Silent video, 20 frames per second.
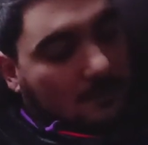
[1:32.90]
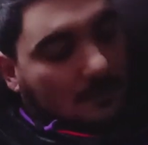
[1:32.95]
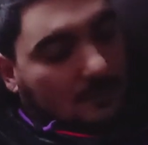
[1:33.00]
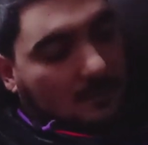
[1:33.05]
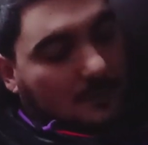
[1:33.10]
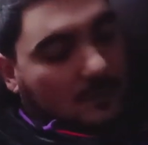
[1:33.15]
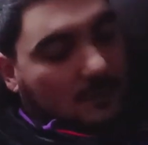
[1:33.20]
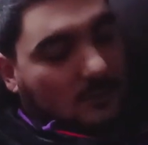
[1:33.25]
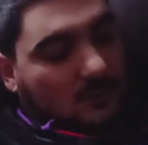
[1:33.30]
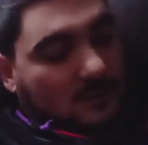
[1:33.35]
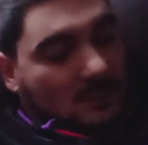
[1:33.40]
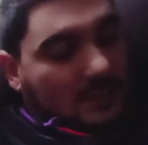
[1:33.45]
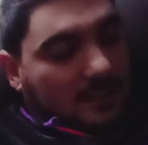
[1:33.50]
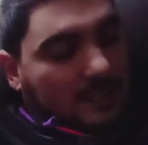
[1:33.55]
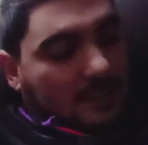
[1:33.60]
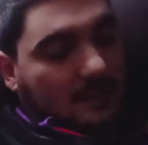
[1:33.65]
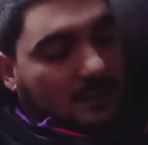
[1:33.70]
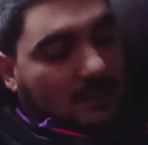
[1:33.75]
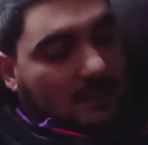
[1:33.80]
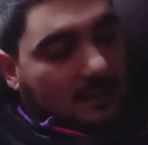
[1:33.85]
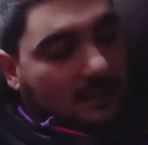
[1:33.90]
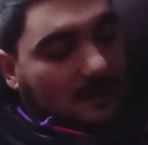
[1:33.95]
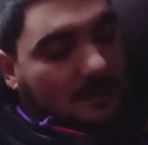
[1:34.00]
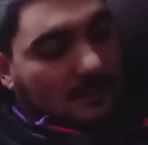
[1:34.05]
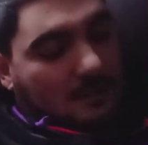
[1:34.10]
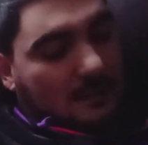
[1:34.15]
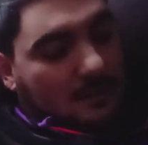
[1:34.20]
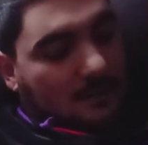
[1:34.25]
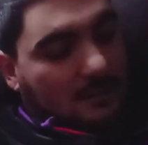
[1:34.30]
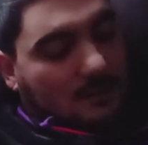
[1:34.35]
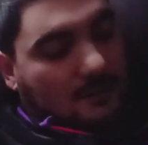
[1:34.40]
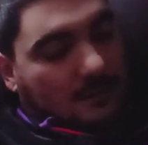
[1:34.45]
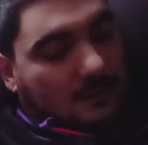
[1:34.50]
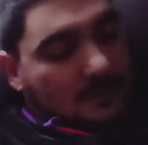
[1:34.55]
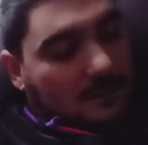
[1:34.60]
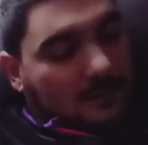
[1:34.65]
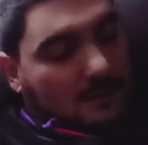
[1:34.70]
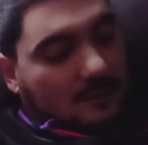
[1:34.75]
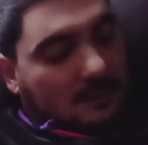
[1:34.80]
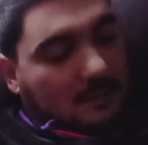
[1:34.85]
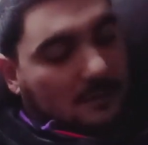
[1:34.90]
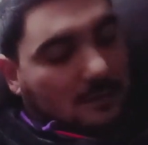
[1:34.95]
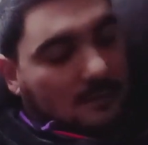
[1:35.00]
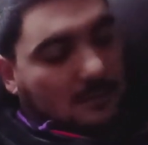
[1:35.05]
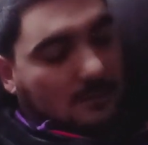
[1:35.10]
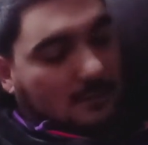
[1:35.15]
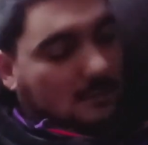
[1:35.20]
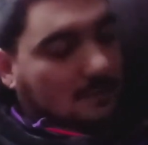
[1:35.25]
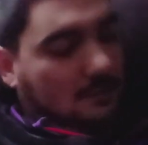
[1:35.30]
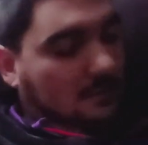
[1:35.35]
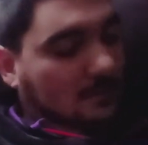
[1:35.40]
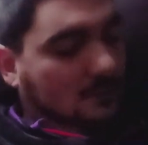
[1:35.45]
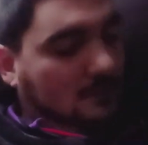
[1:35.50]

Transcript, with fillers: Cocinar. Cocinar en la cocina.